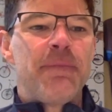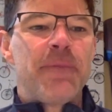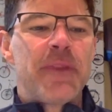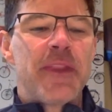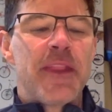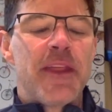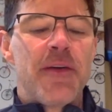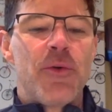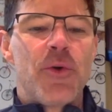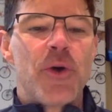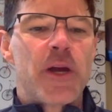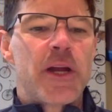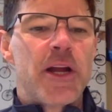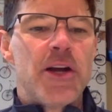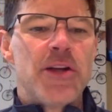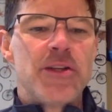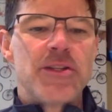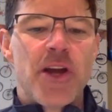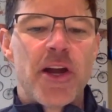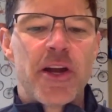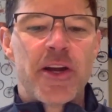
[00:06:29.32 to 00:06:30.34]
The
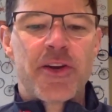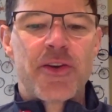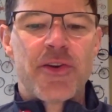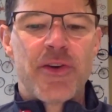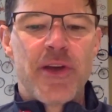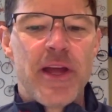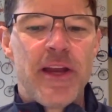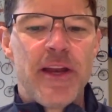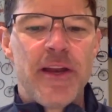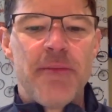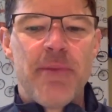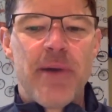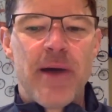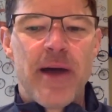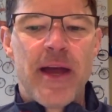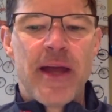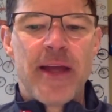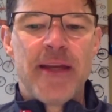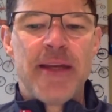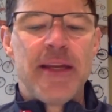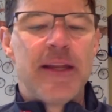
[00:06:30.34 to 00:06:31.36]
workouts are created
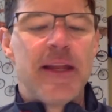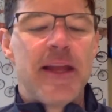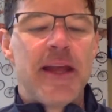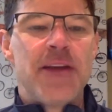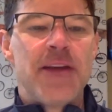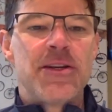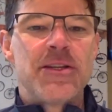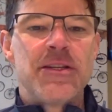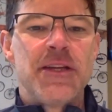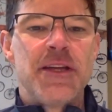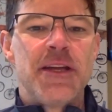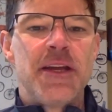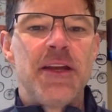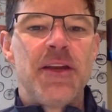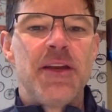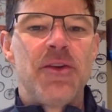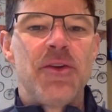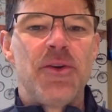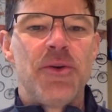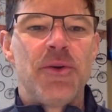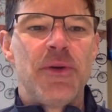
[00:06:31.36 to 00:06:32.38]
by Neil Henderson,
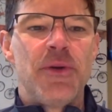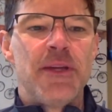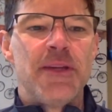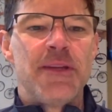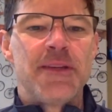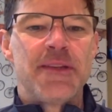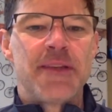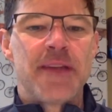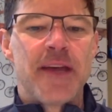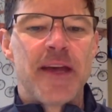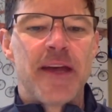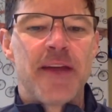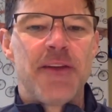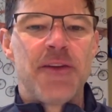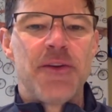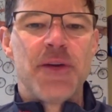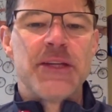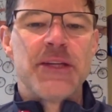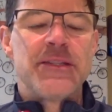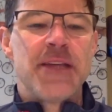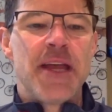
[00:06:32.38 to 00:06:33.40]
who is a
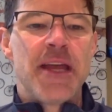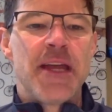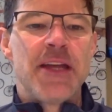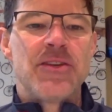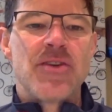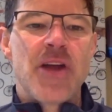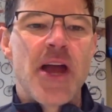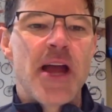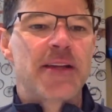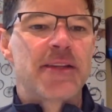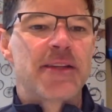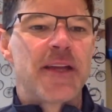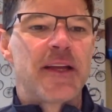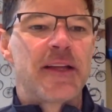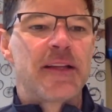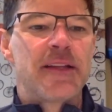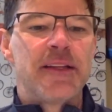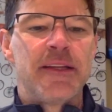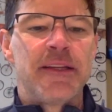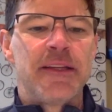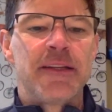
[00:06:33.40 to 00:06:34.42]
USA track
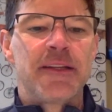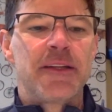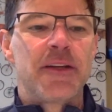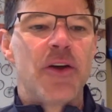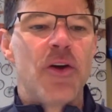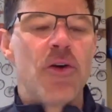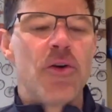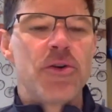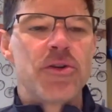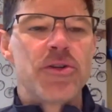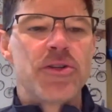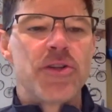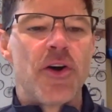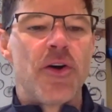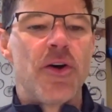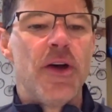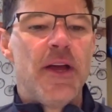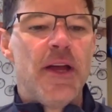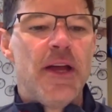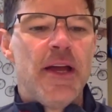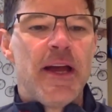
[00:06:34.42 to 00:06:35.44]
cycling coach. So
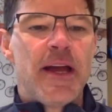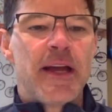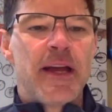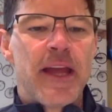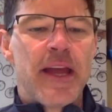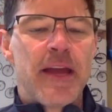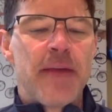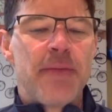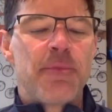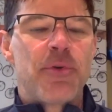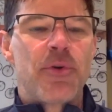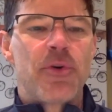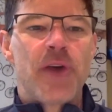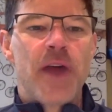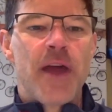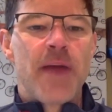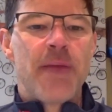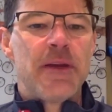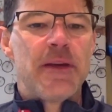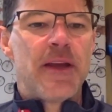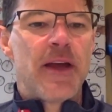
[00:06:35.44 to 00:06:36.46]
again,
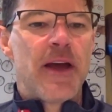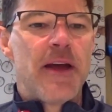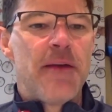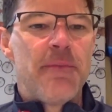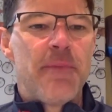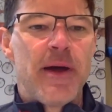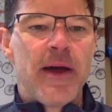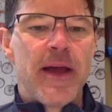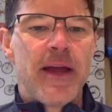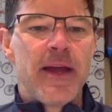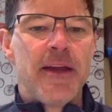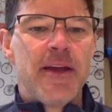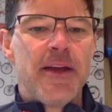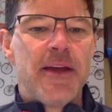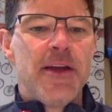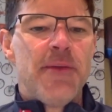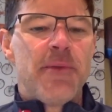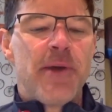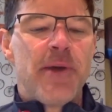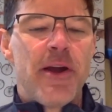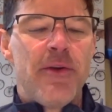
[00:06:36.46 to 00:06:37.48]
programming done by
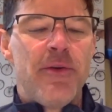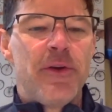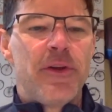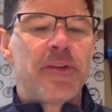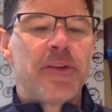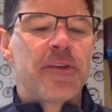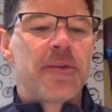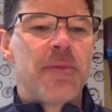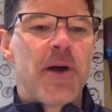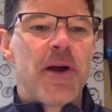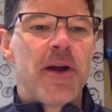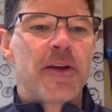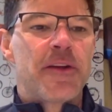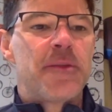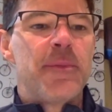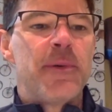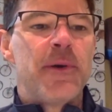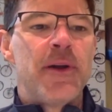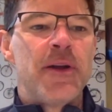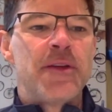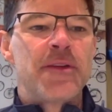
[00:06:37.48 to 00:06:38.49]
a real smart,
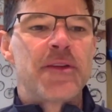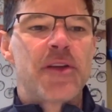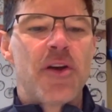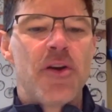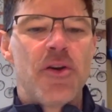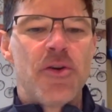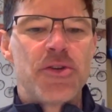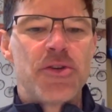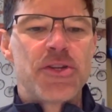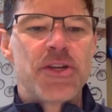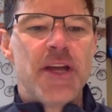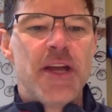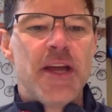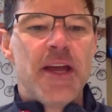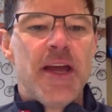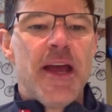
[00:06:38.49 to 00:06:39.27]
experienced coach.